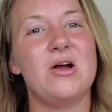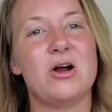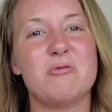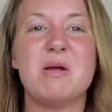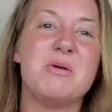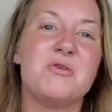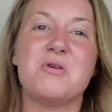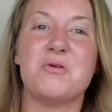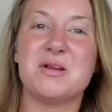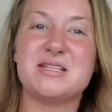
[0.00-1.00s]
Or maybe you
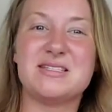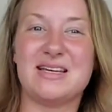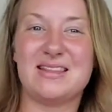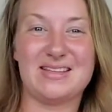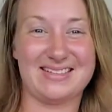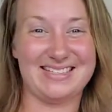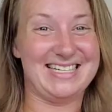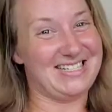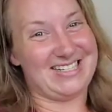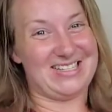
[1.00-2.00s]
notice that the
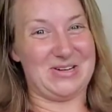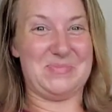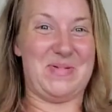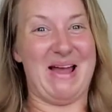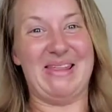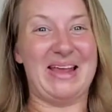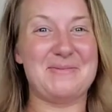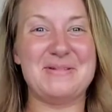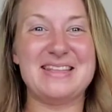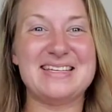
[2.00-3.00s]
dishes are piling
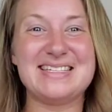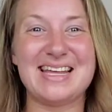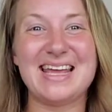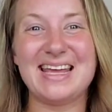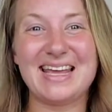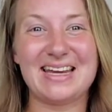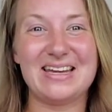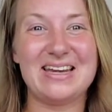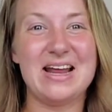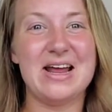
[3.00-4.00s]
up in the sink
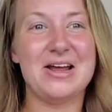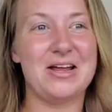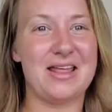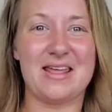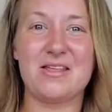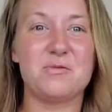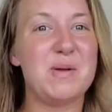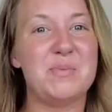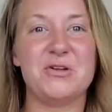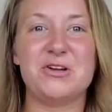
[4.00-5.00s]
and the other
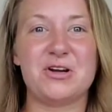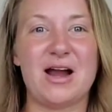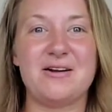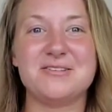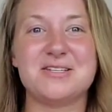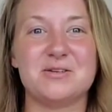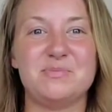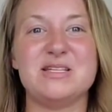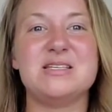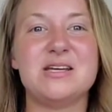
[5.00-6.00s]
people in your house are
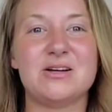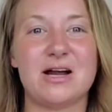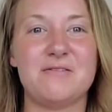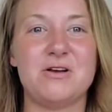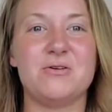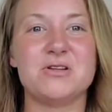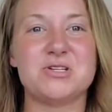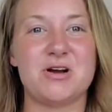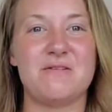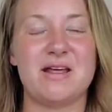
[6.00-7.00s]
busy or haven't noticed
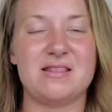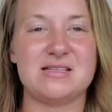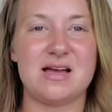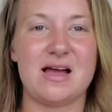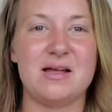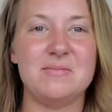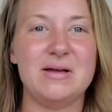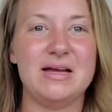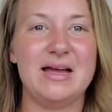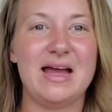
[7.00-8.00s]
or haven't had the time.
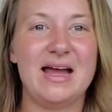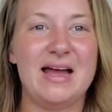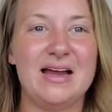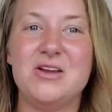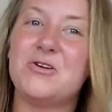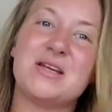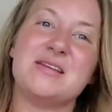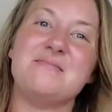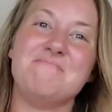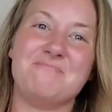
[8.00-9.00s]
You
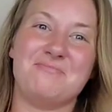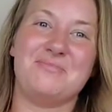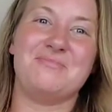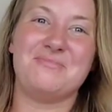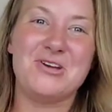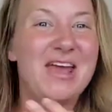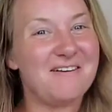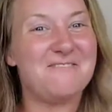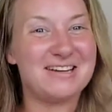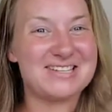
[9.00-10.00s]

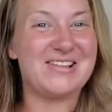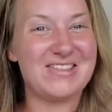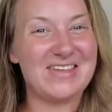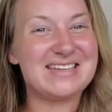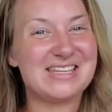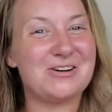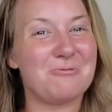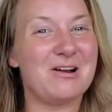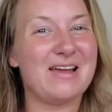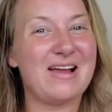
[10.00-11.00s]
can't fix all the things that they're
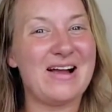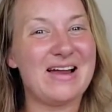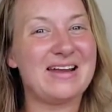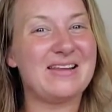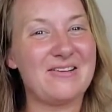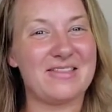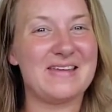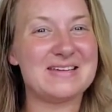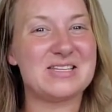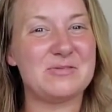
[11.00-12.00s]
working on and all the
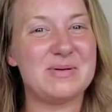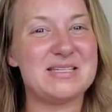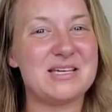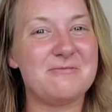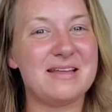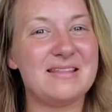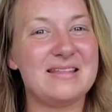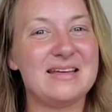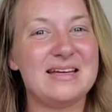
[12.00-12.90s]
things they're busy with,